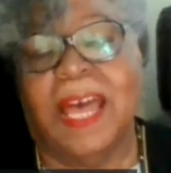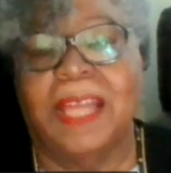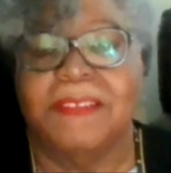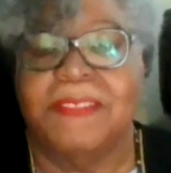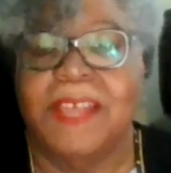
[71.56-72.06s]

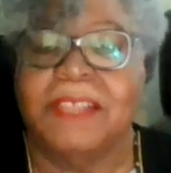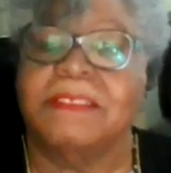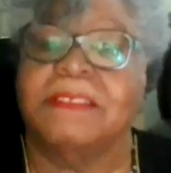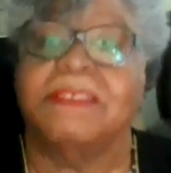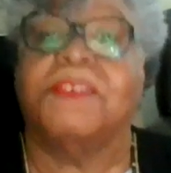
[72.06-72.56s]
and
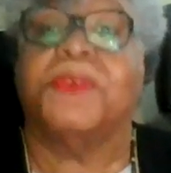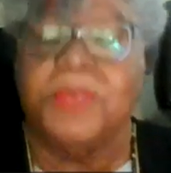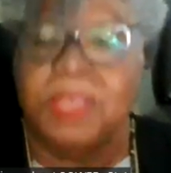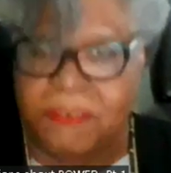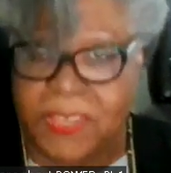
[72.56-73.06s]
that
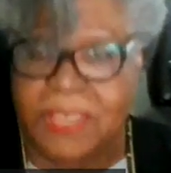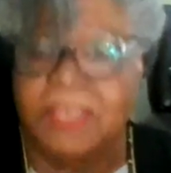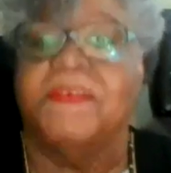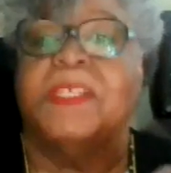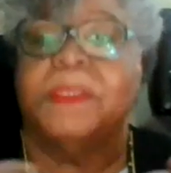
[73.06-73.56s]
through the
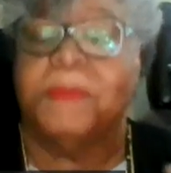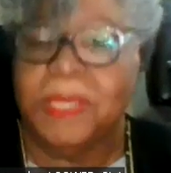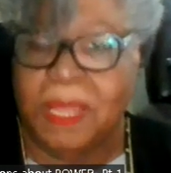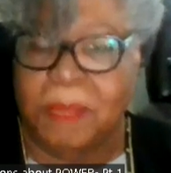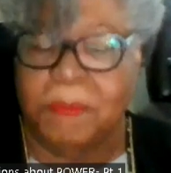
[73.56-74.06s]
effectiveness
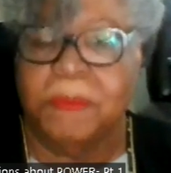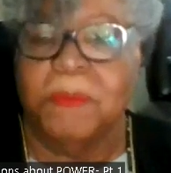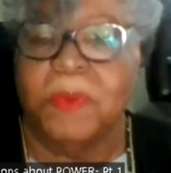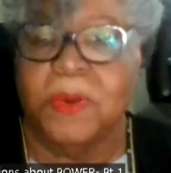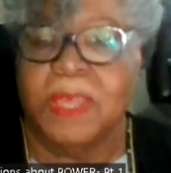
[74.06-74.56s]
become
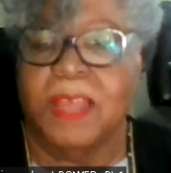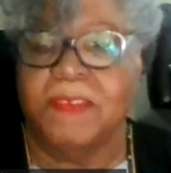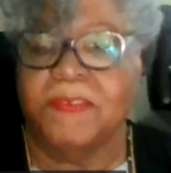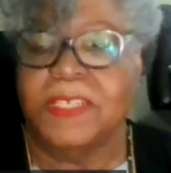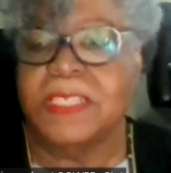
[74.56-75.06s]
more
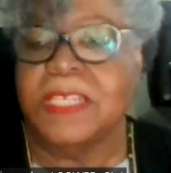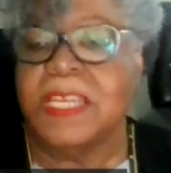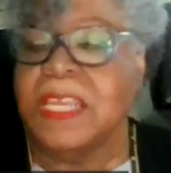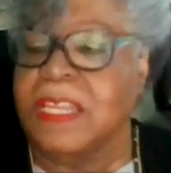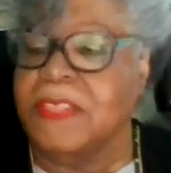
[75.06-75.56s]
confident.
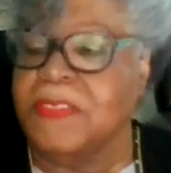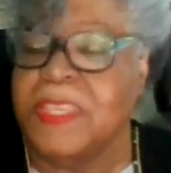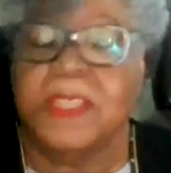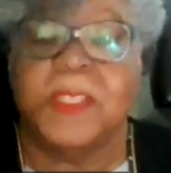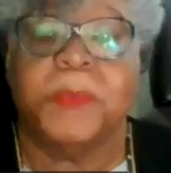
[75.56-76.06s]

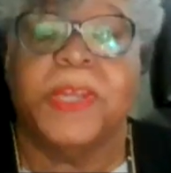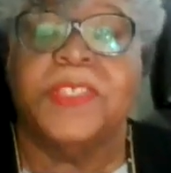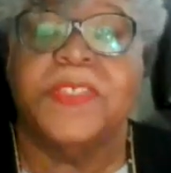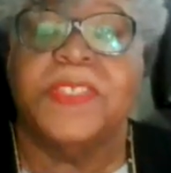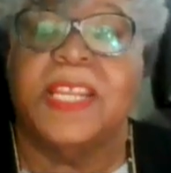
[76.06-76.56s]
The
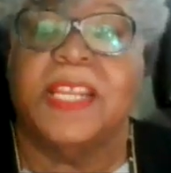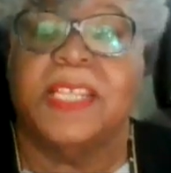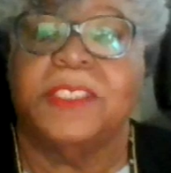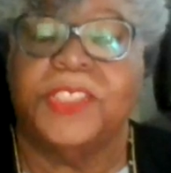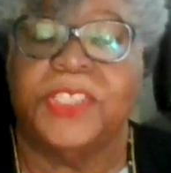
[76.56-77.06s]
expressions that
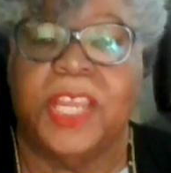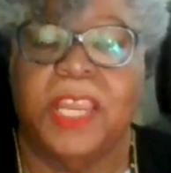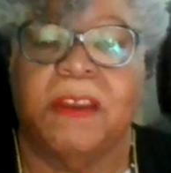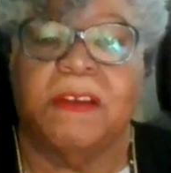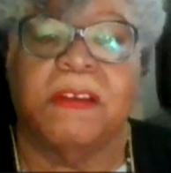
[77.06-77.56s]
I
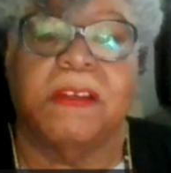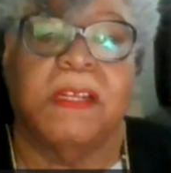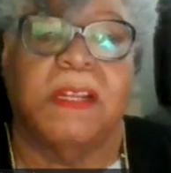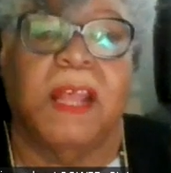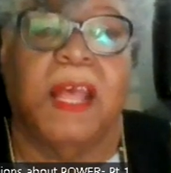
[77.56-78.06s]
share,
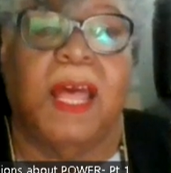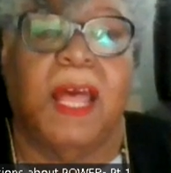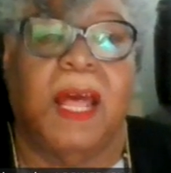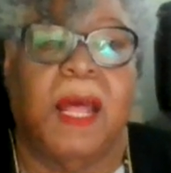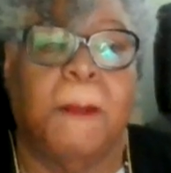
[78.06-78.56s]

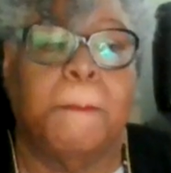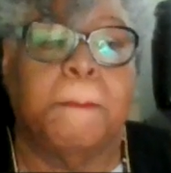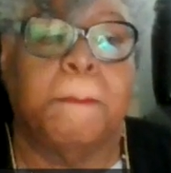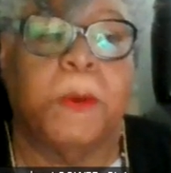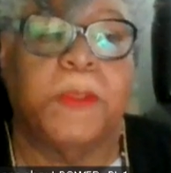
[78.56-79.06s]

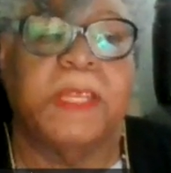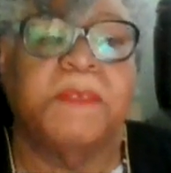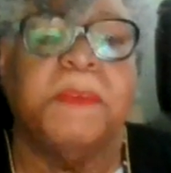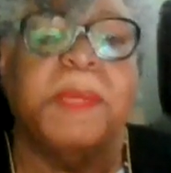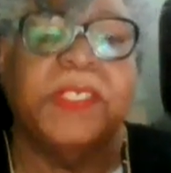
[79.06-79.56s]
or the
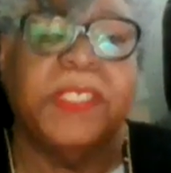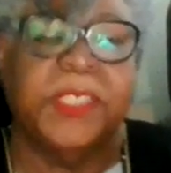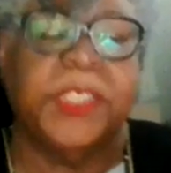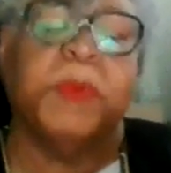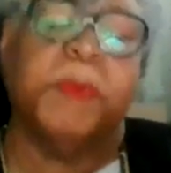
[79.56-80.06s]
information
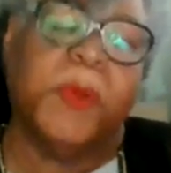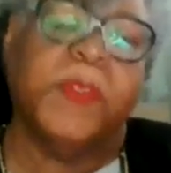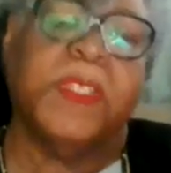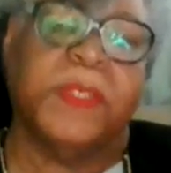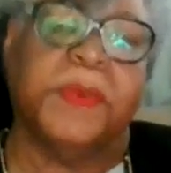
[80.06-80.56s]
I share, but
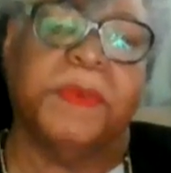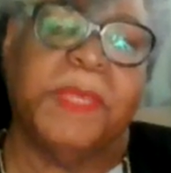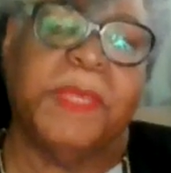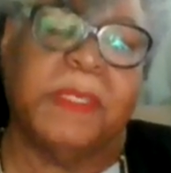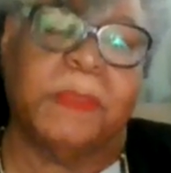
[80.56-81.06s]
mostly it's going to
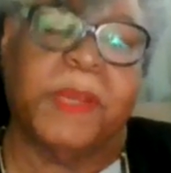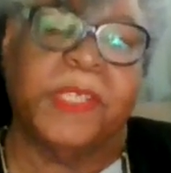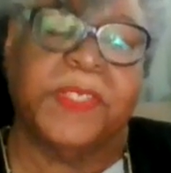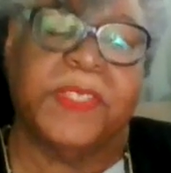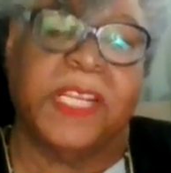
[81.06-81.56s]
be
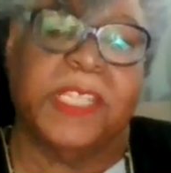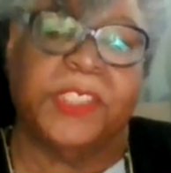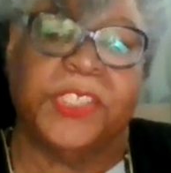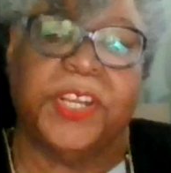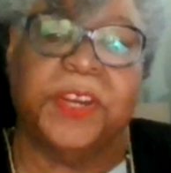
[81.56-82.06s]
expressions that I
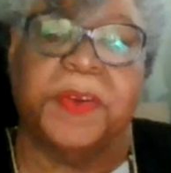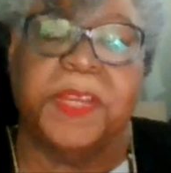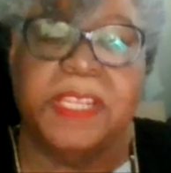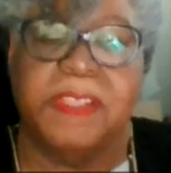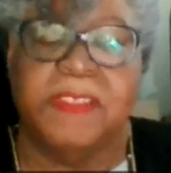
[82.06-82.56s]

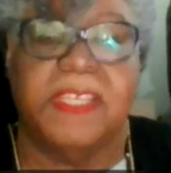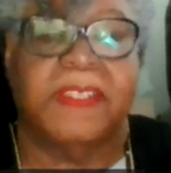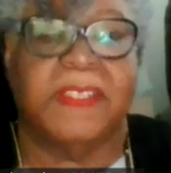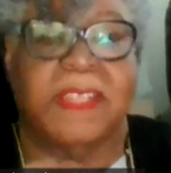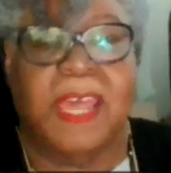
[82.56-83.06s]
share in
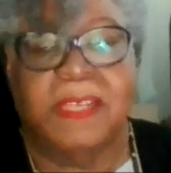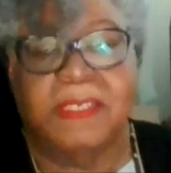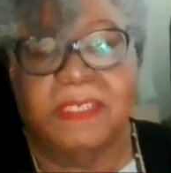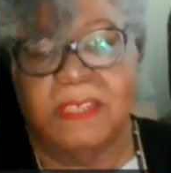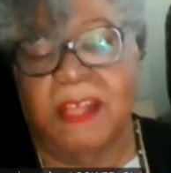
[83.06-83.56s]
this
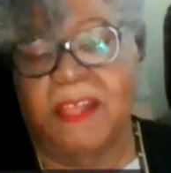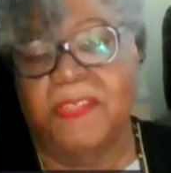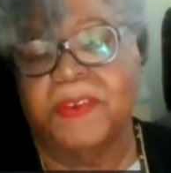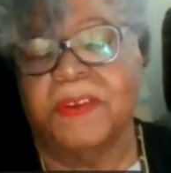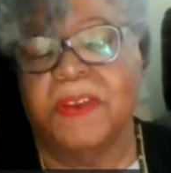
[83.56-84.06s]
and in
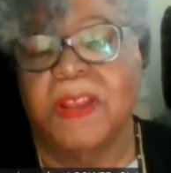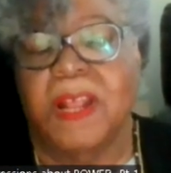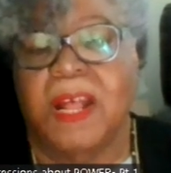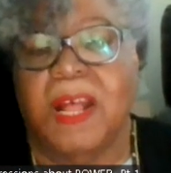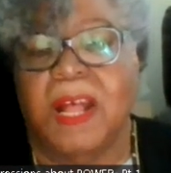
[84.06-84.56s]
other
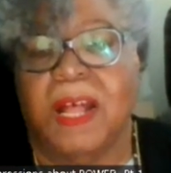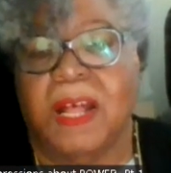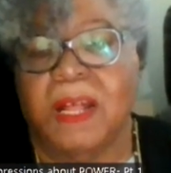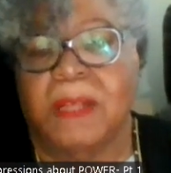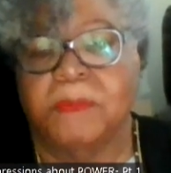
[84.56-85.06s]

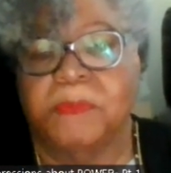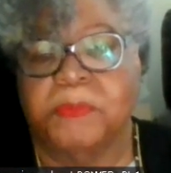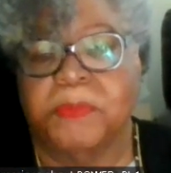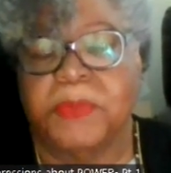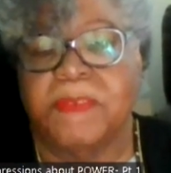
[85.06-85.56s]
uh,
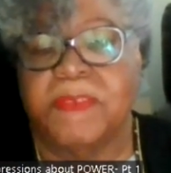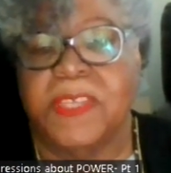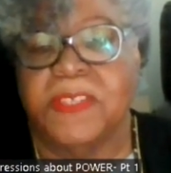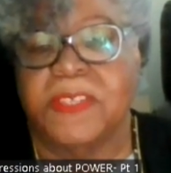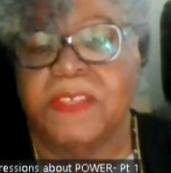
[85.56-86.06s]

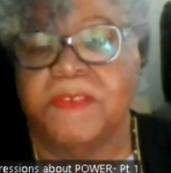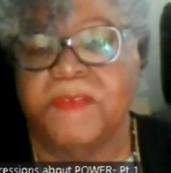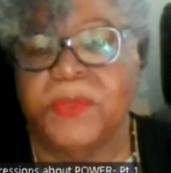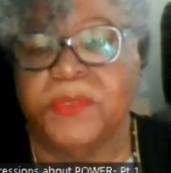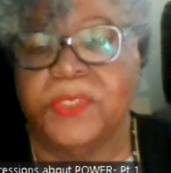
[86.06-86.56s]
previous and
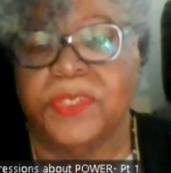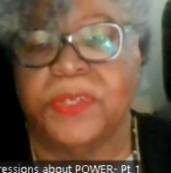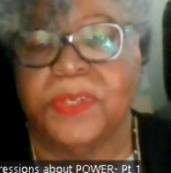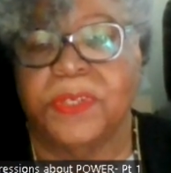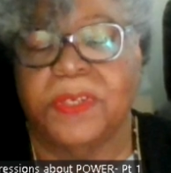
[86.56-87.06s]

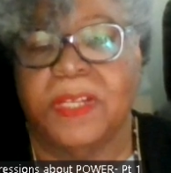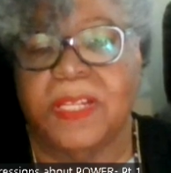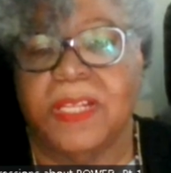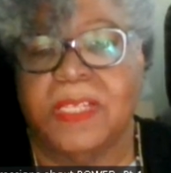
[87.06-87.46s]
future